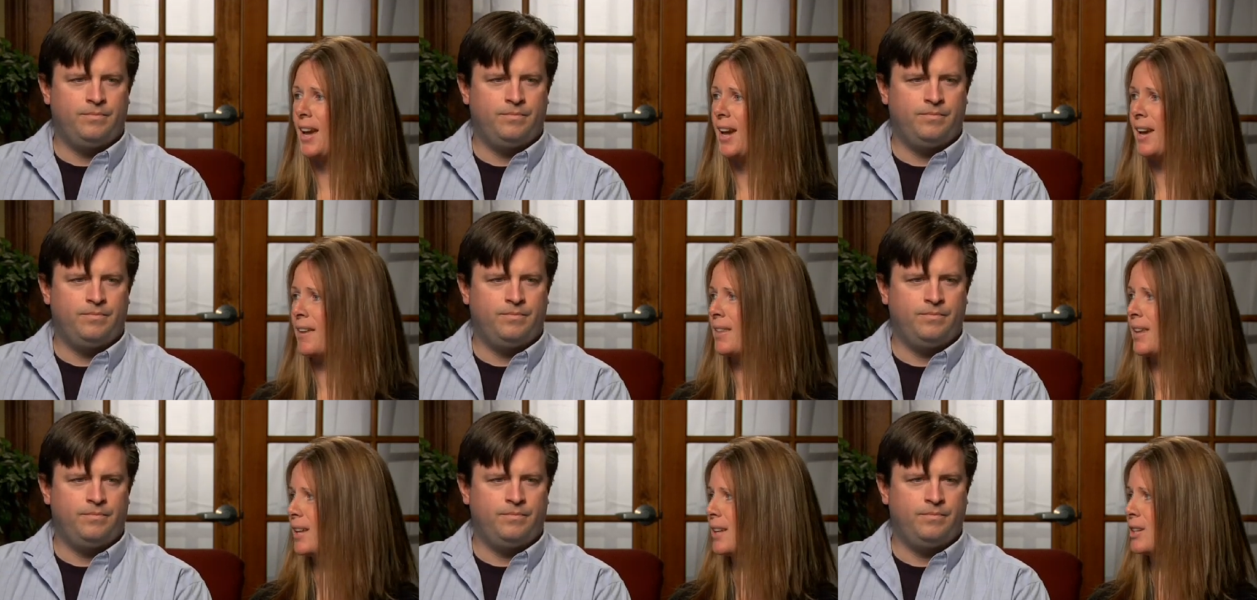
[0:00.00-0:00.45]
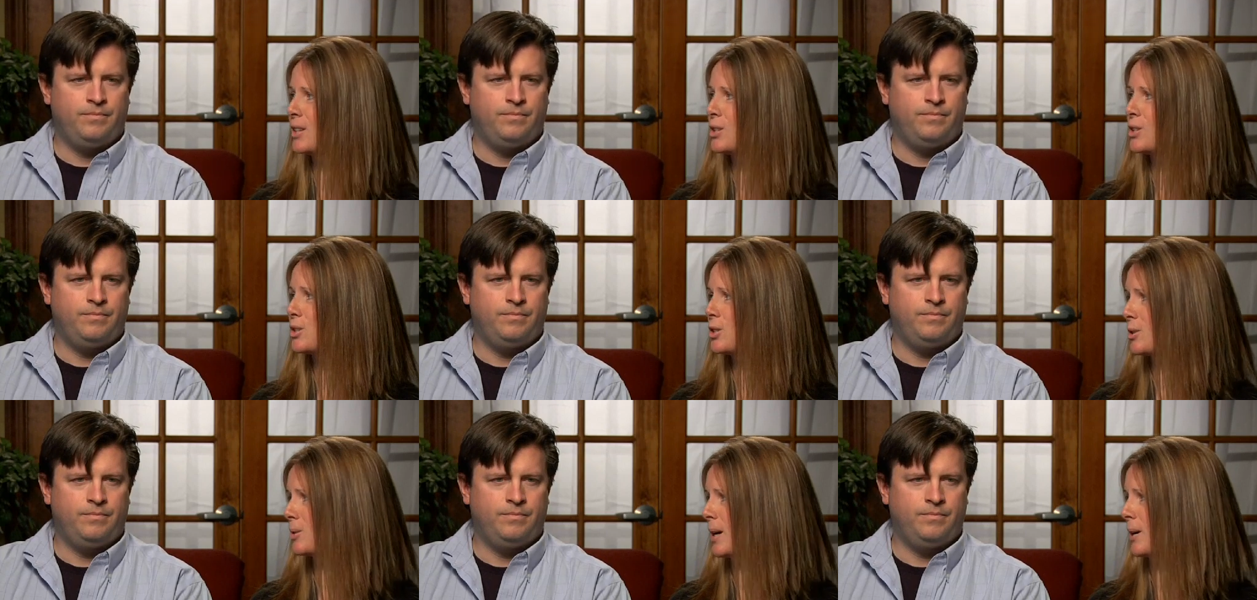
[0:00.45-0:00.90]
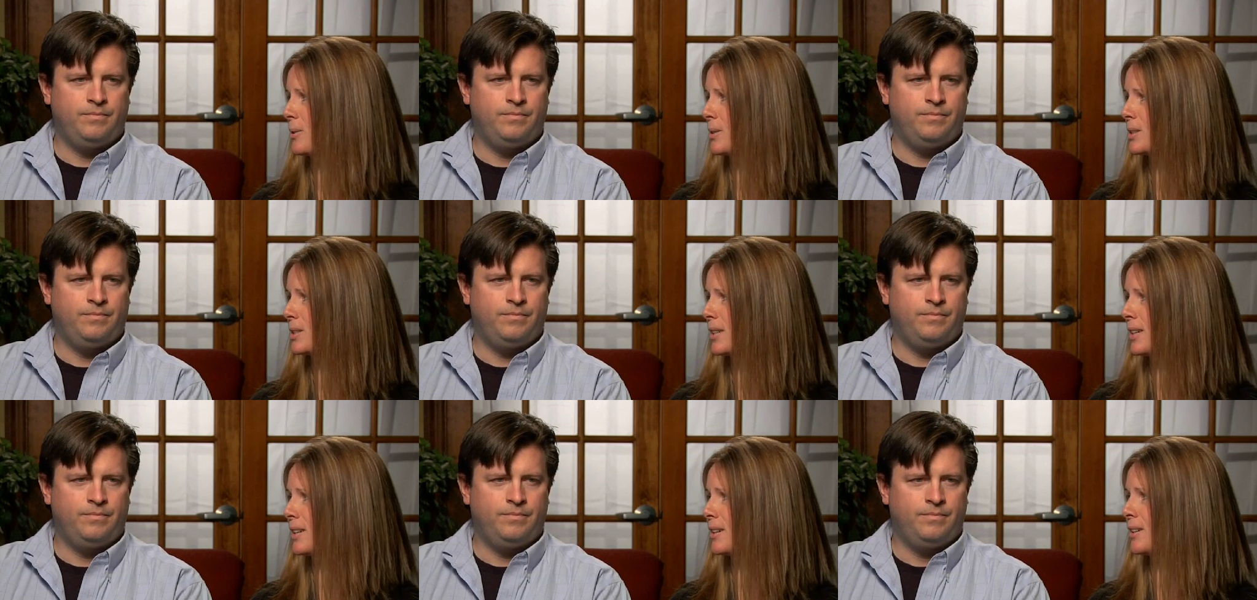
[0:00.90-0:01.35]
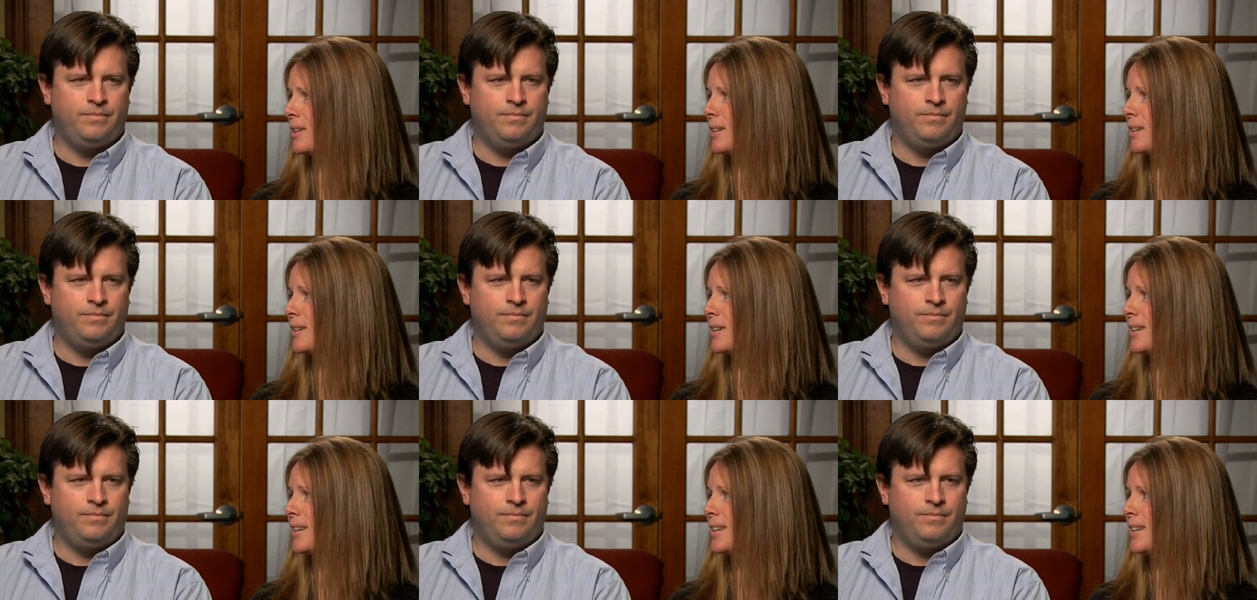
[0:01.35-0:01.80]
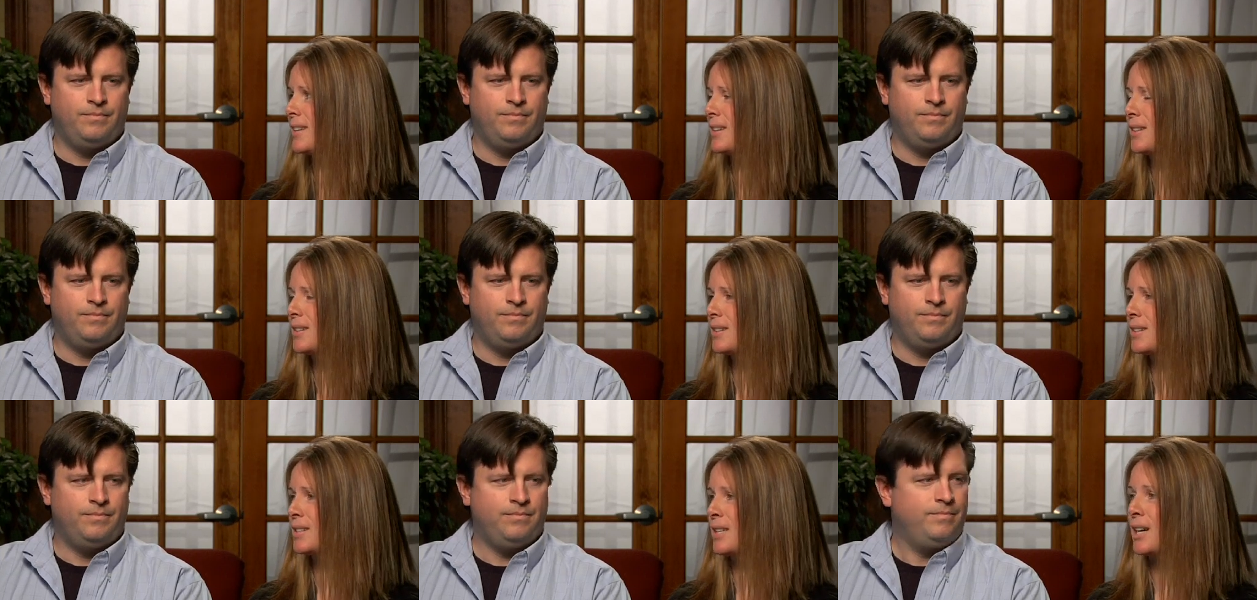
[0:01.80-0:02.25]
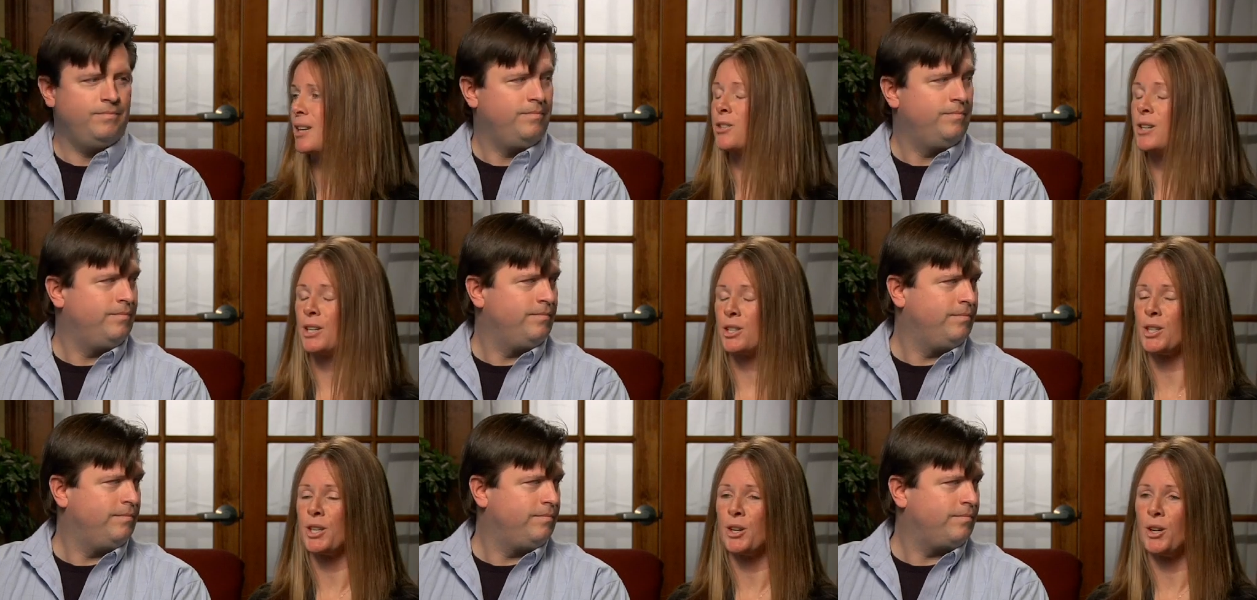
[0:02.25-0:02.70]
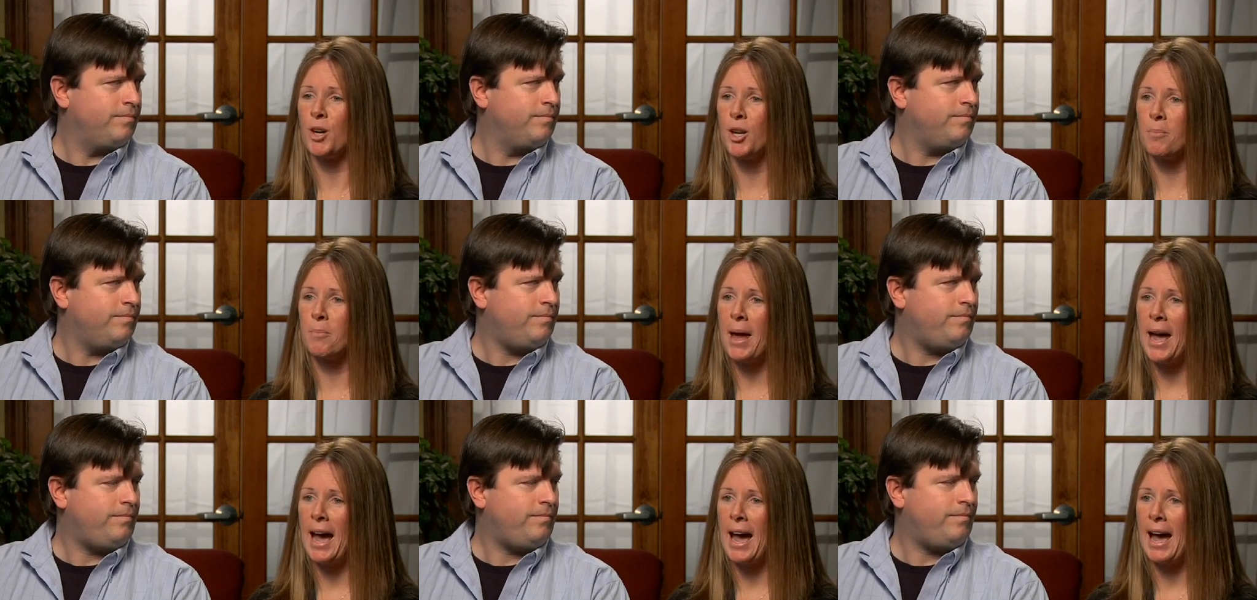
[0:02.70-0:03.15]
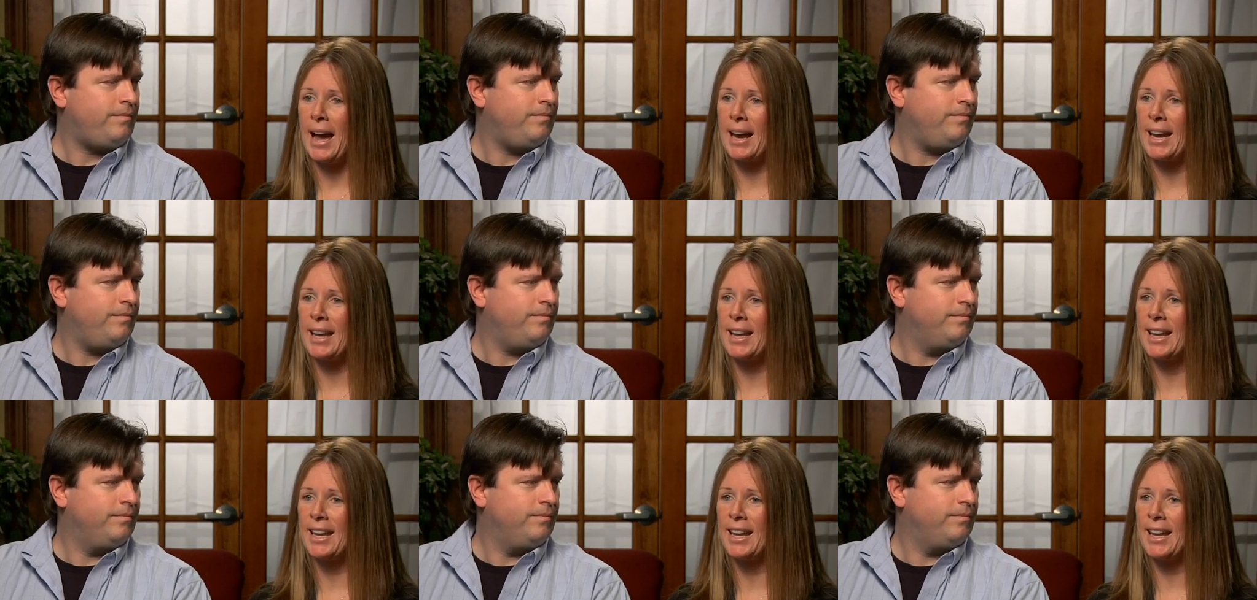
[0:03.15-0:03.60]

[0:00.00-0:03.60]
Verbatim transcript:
Speaker 1: And then two hours later, the doctor actually called back